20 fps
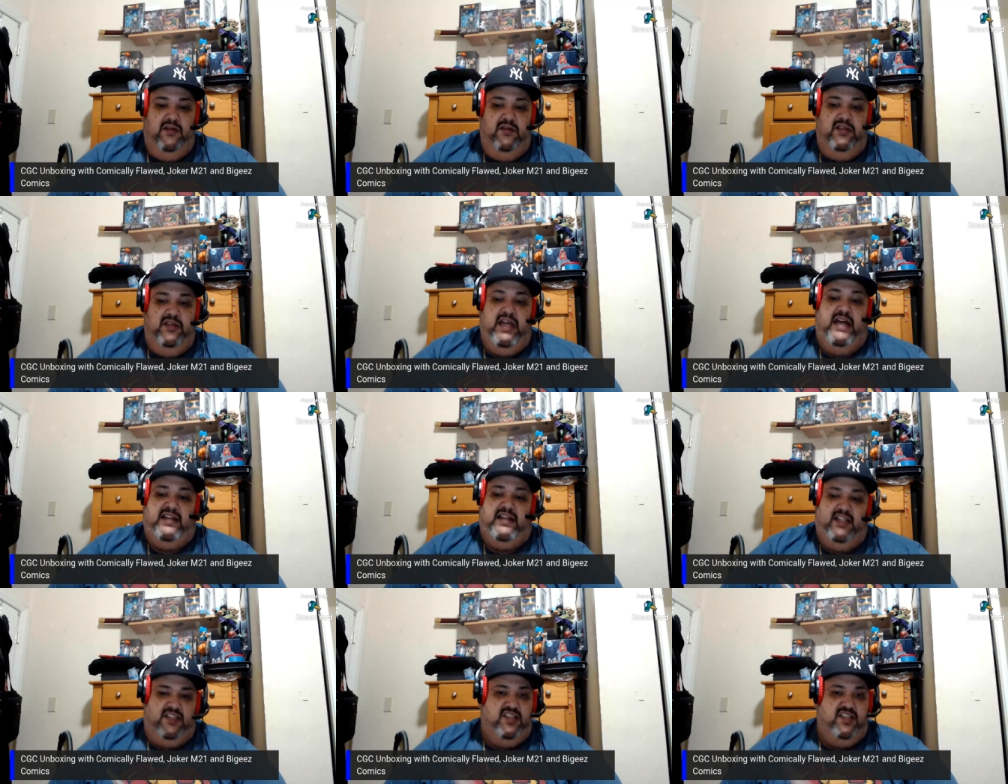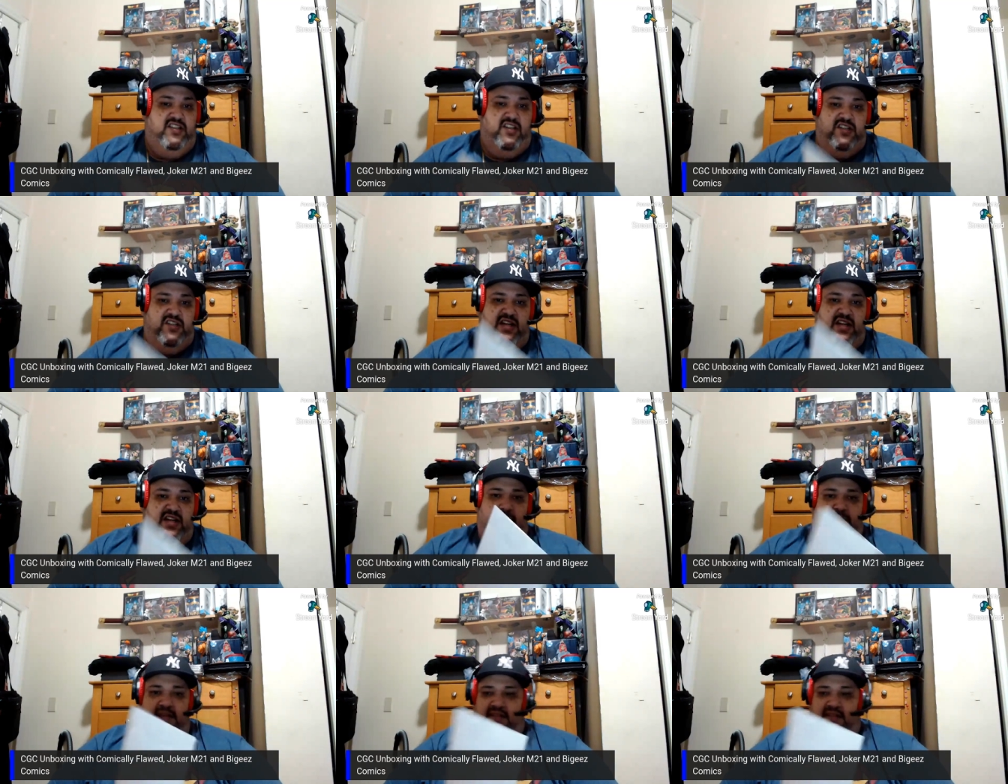Yeah, that's the
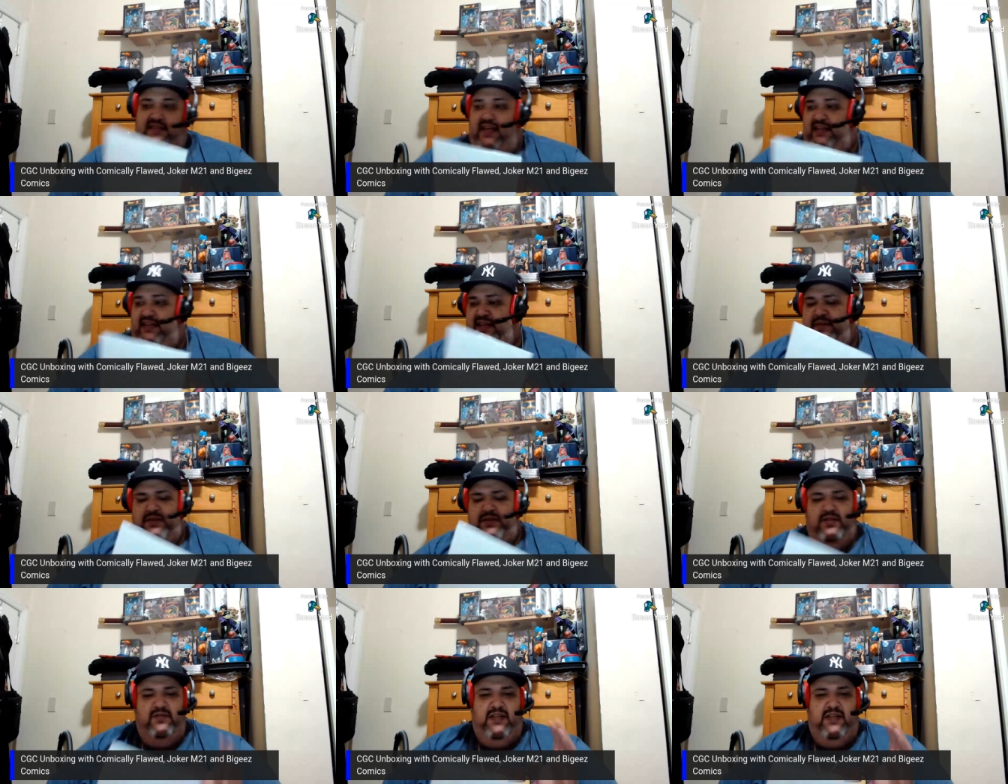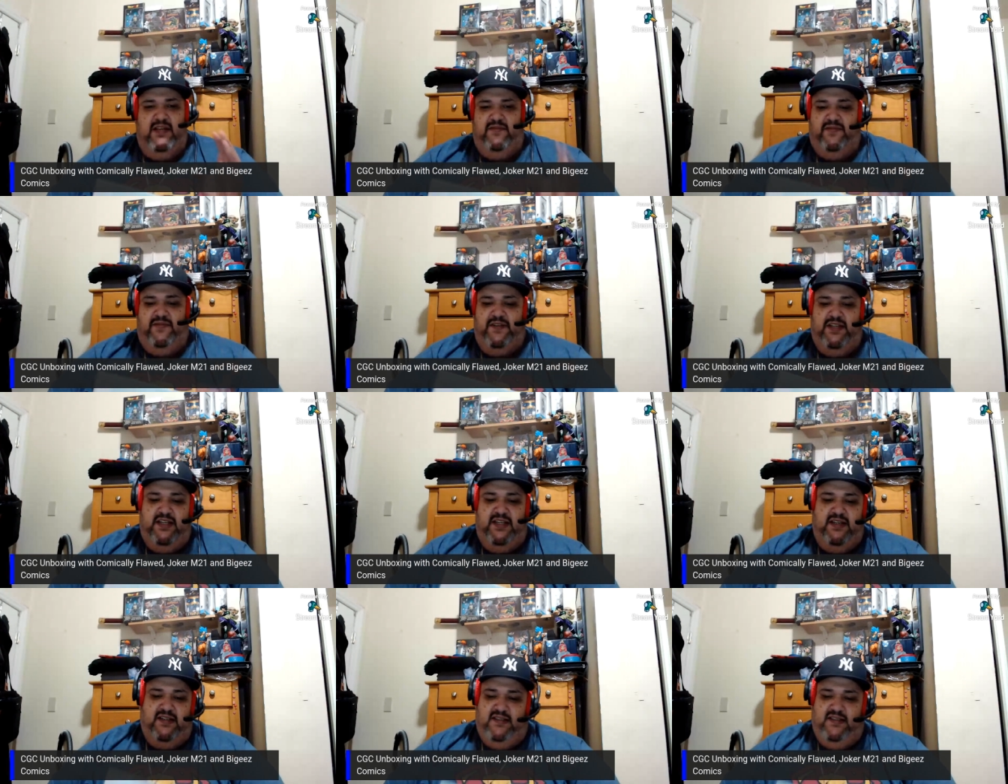shop does that. They've been doing that for
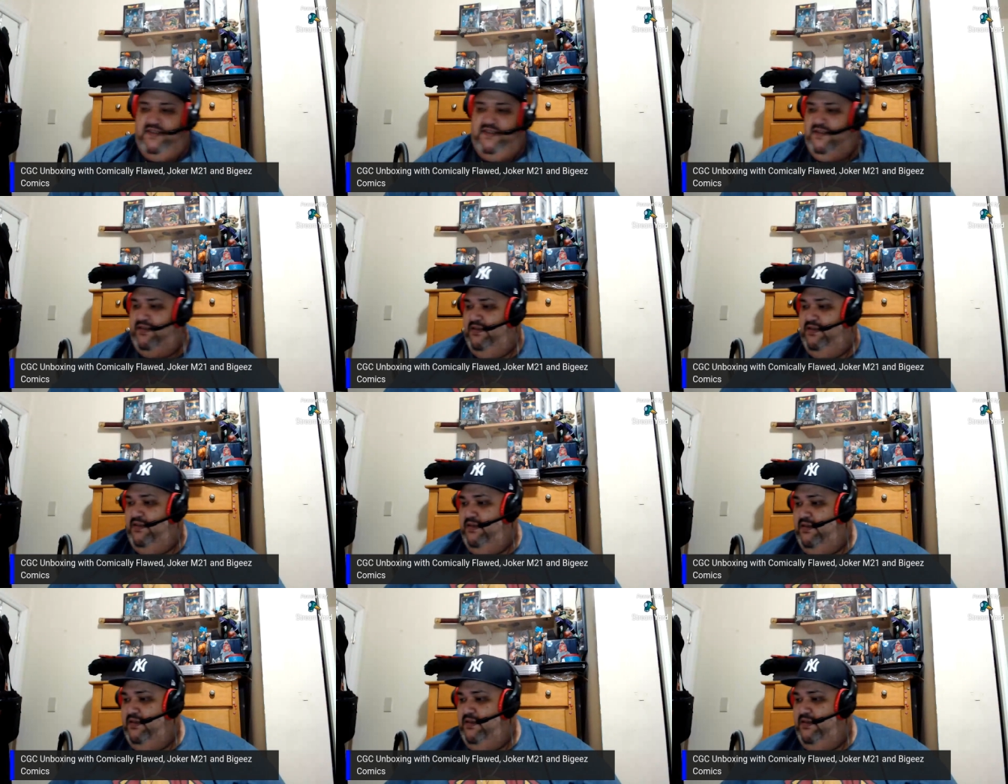years.